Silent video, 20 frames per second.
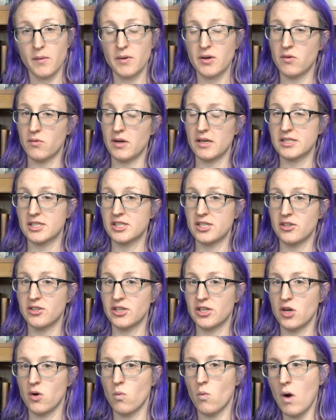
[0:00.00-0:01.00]
We don't
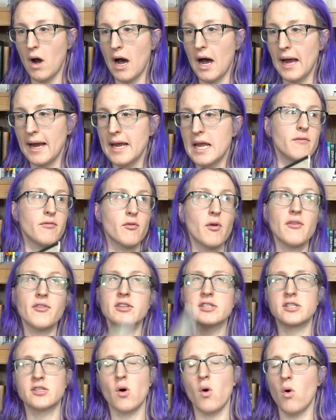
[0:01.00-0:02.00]
necessarily know why. Throughout
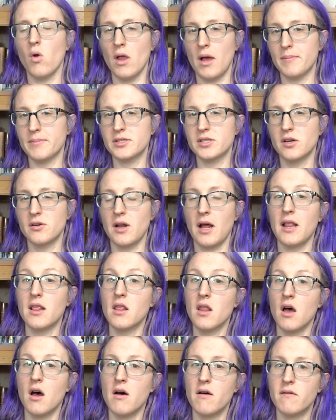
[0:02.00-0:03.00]
this whole episode, I
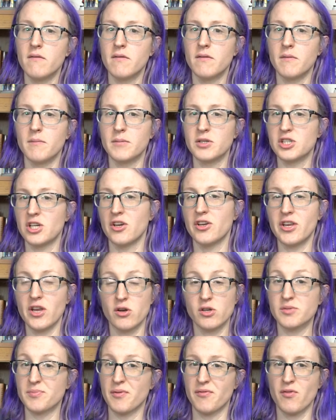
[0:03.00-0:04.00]
love Michelle
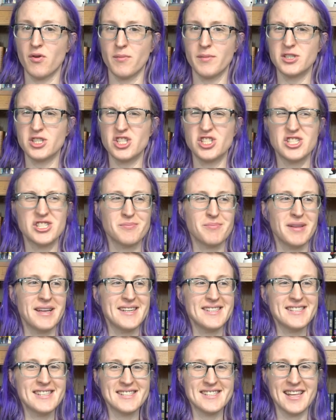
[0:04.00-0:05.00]
Yeoh's performance. She just
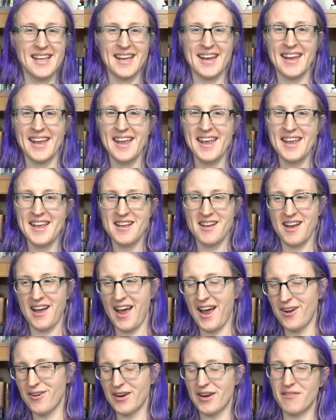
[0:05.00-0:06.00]
plays this, like,
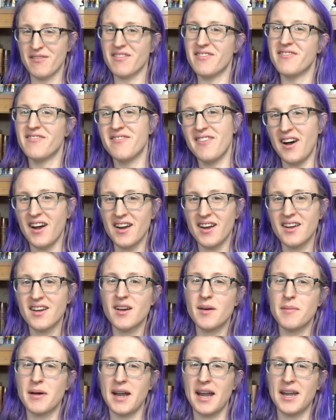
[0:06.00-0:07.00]
I don't give a fuck
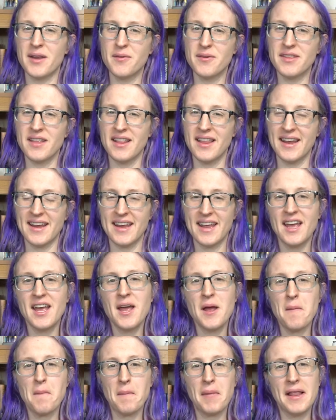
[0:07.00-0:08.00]
about anyone that, like,
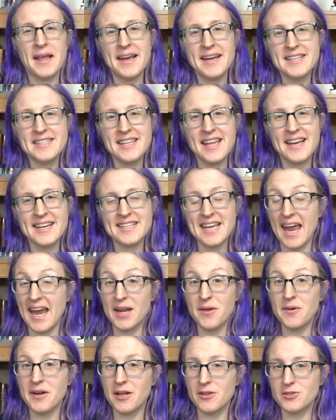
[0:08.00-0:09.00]
plays like to
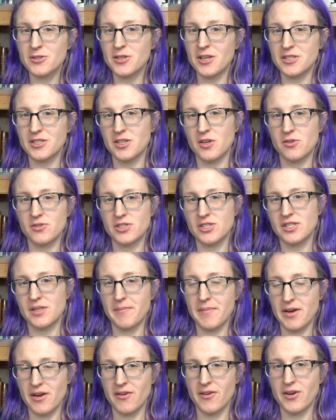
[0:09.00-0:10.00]
anyone else who doesn't know she's the
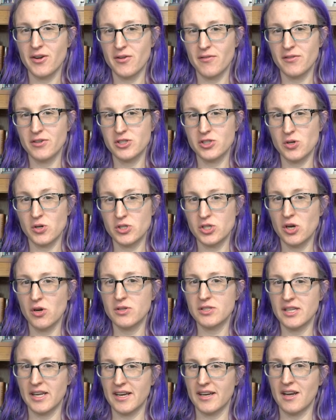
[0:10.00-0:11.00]
Mirror Universe Georgiou
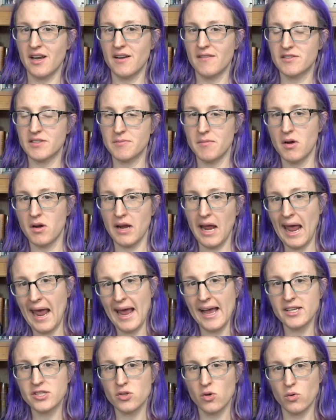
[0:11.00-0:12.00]
is like kind of smug
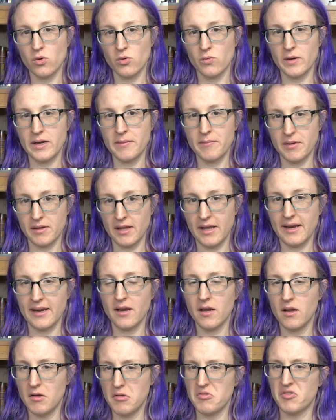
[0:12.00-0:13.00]
assholery, but
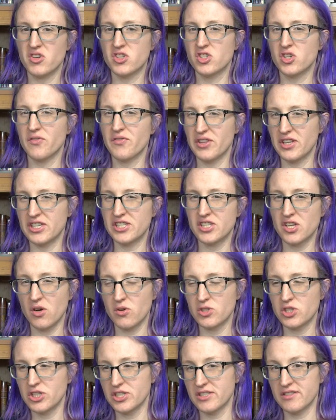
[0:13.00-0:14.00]
like deservedly so.
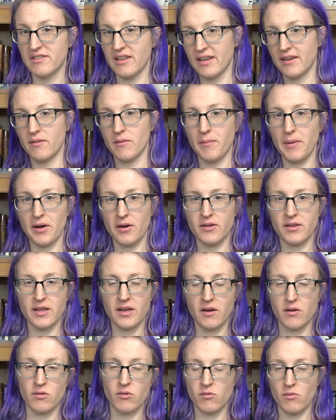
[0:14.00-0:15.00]
She's like
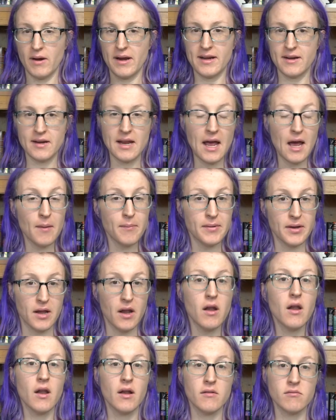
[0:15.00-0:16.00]
apparently a great
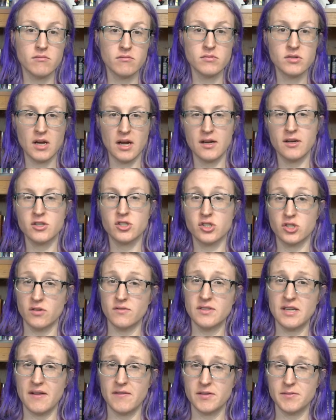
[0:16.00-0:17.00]
captain and kind of
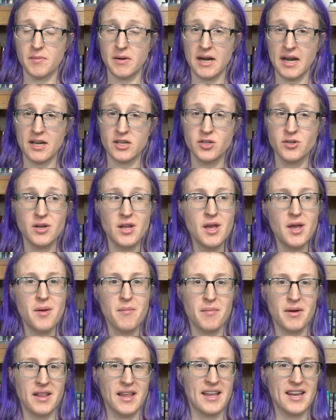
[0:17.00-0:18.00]
deserves to have a smug attitude.
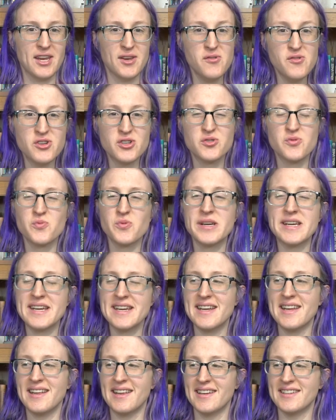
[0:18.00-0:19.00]
But like you just
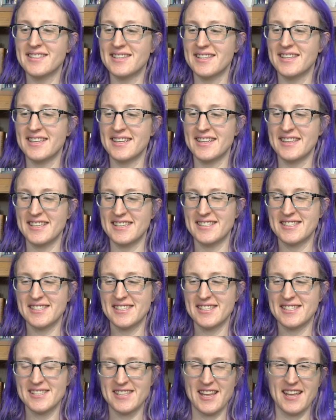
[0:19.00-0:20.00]
read into the,
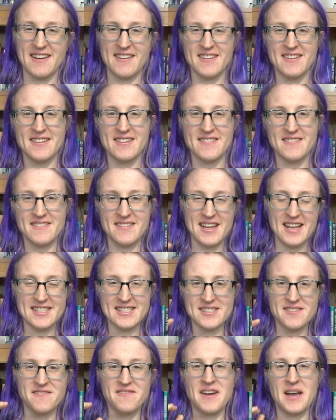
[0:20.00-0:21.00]
this like
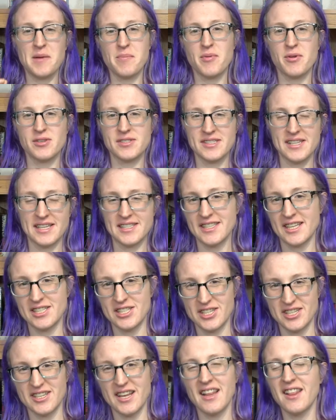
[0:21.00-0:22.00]
nest of vipers thing that
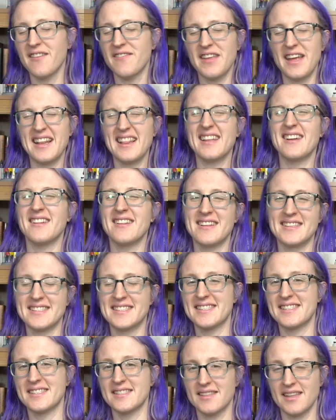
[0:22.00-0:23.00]
she. I love that little
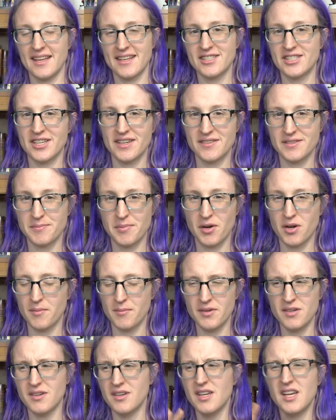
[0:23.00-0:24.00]
thing she gives Burnham.
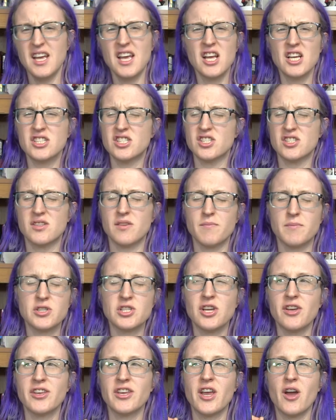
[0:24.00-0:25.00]
Ugh. Just
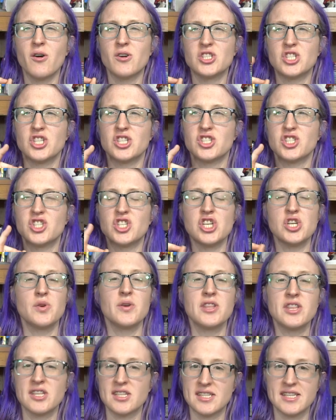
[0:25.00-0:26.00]
Michelle Yeoh is just
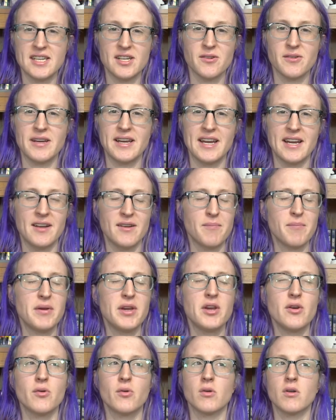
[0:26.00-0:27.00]
chewing the scenery in
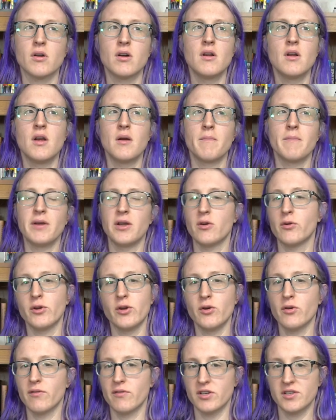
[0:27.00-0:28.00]
pure Mirror
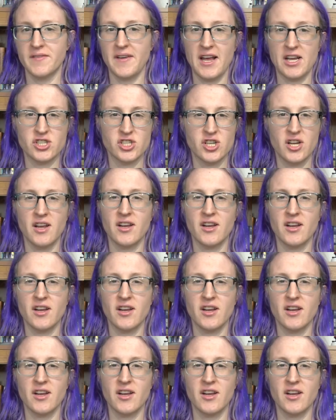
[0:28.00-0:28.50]
Universe fashion.